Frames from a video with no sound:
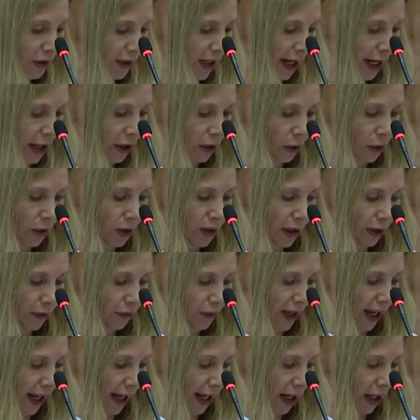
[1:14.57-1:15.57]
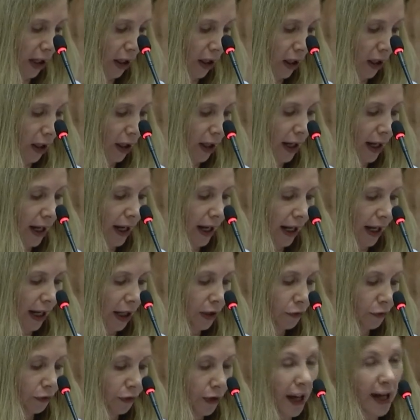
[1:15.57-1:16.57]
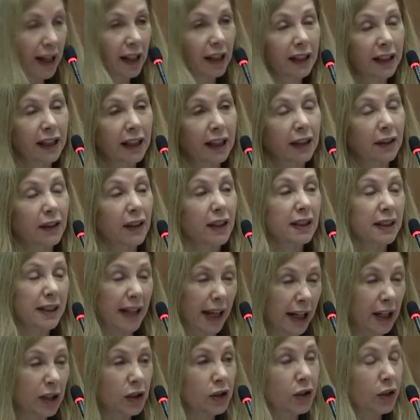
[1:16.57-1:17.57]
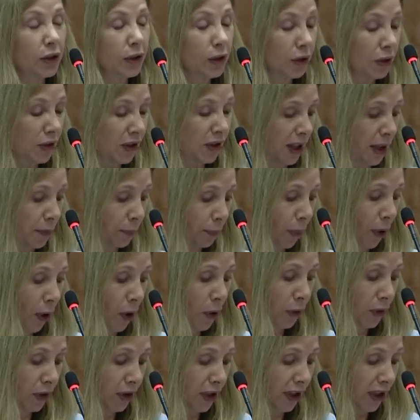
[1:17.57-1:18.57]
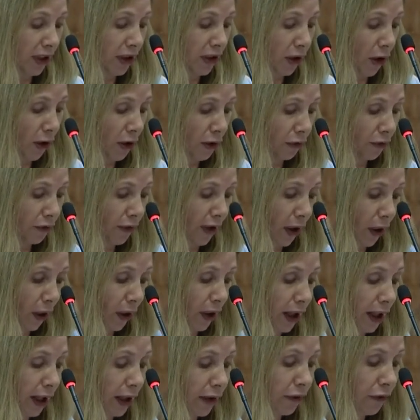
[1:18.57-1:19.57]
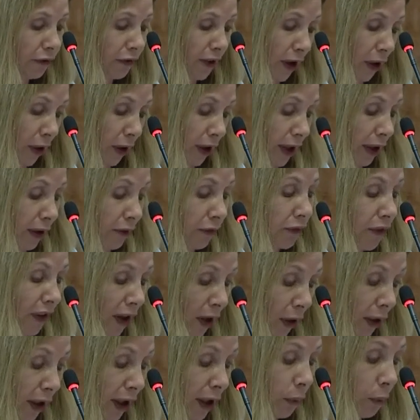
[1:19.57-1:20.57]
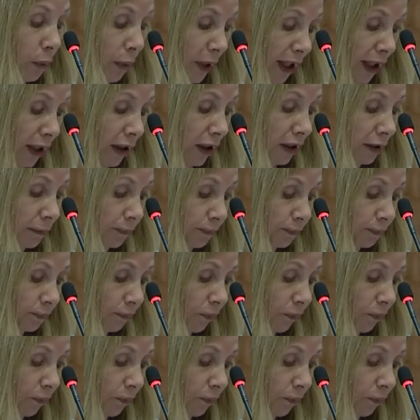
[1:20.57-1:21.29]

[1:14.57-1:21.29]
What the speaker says: standards of care, and frankly, the dangers it poses are very, very, very real.